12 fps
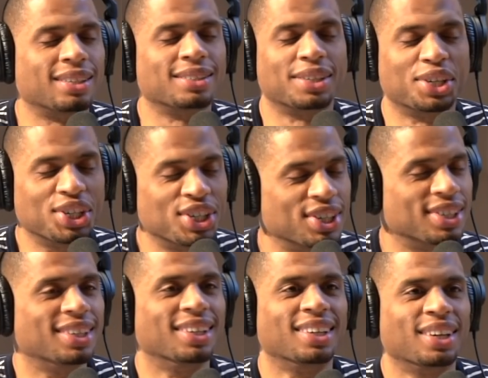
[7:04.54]
is
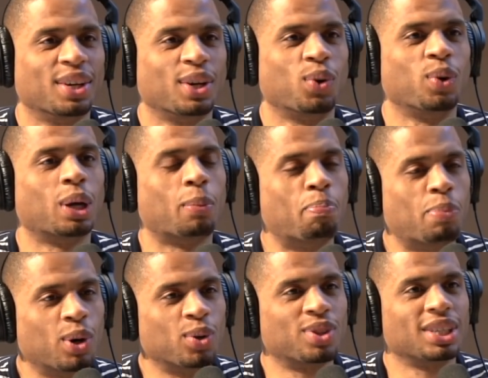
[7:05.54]
good. We are
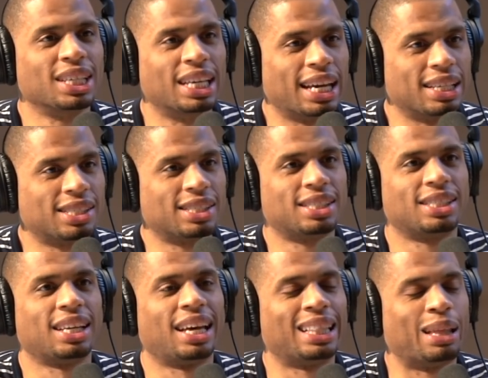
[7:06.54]
both
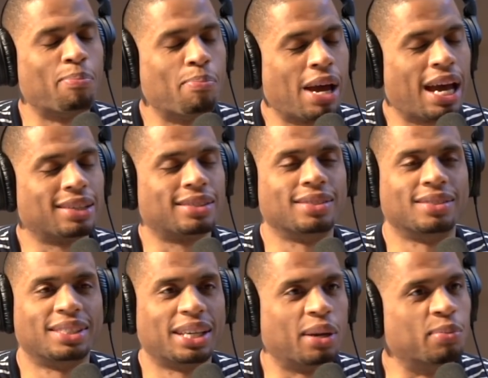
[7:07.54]
guests at the
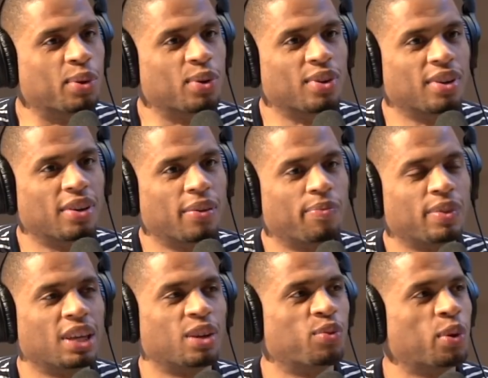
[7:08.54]
master's table.
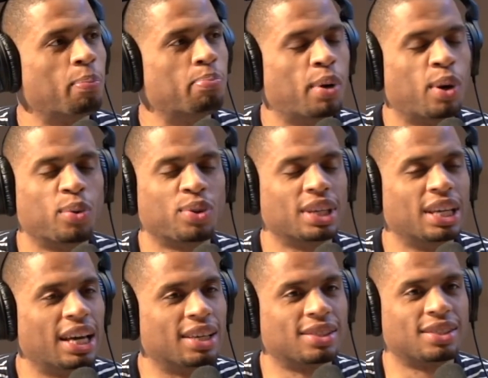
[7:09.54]
And if we're both
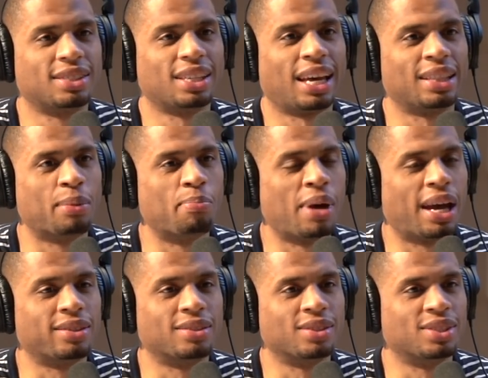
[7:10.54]
guests at the
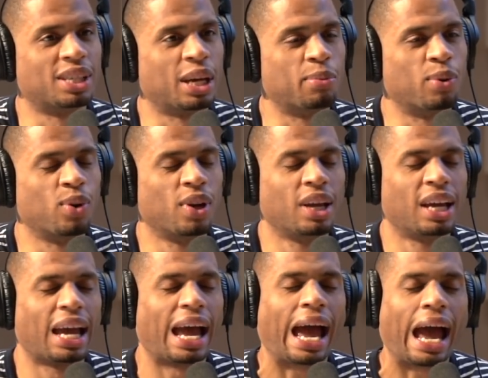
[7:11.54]
master's table,
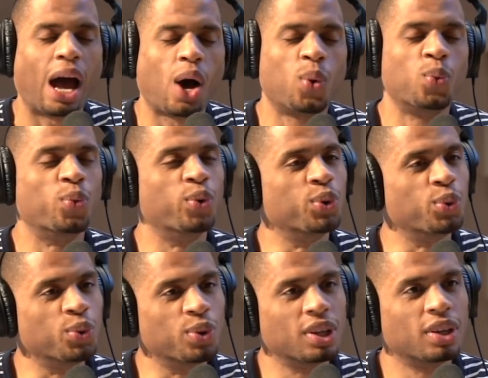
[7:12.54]
how
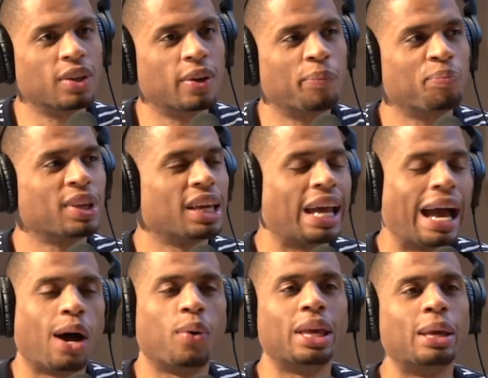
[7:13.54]
rude and
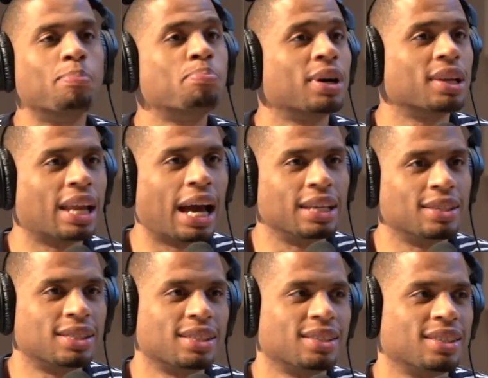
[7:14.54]
how
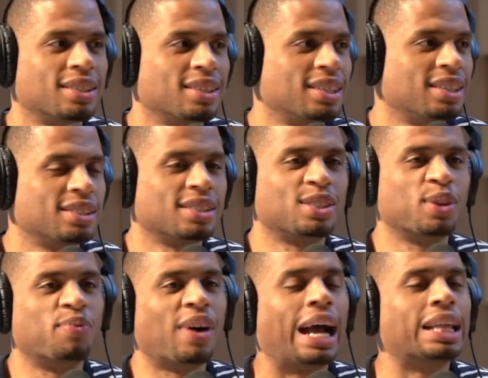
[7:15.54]
impolite, such
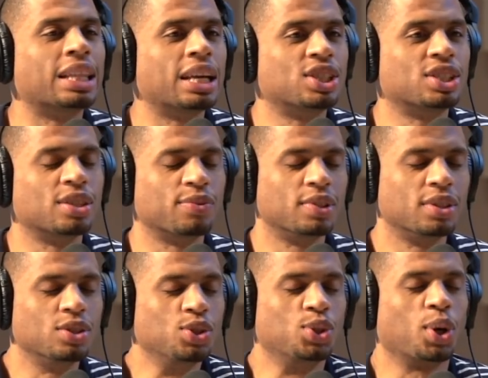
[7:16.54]
a violation of
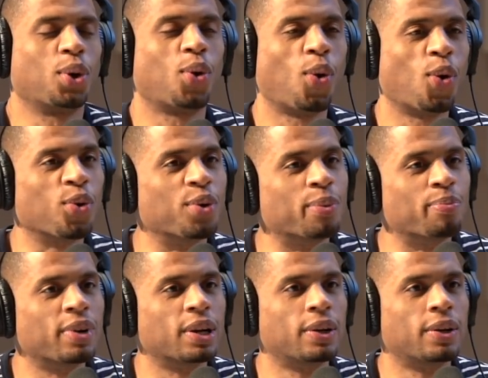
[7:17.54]
decorum